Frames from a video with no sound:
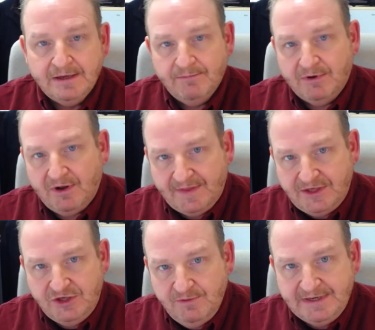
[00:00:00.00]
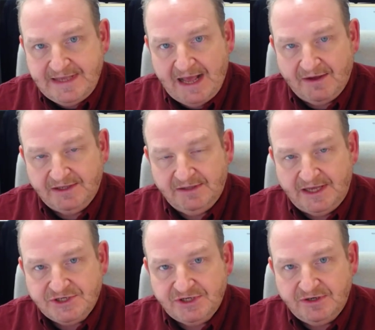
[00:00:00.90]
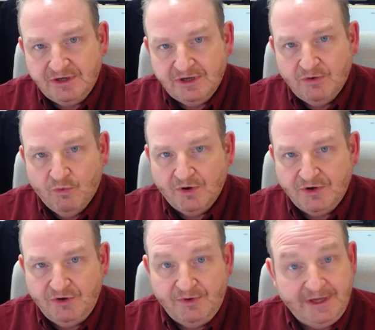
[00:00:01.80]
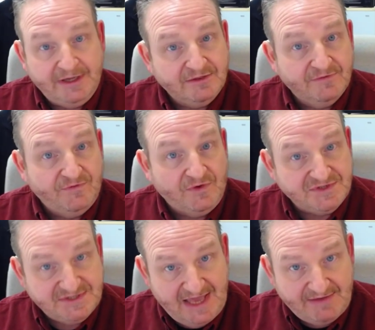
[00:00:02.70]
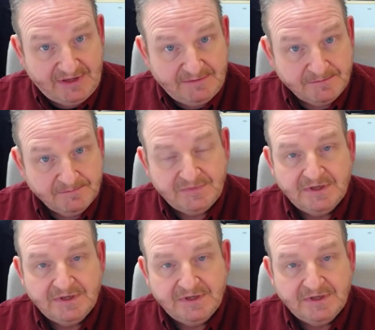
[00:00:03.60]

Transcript: but on the QBID calculation, we're doing the full 7.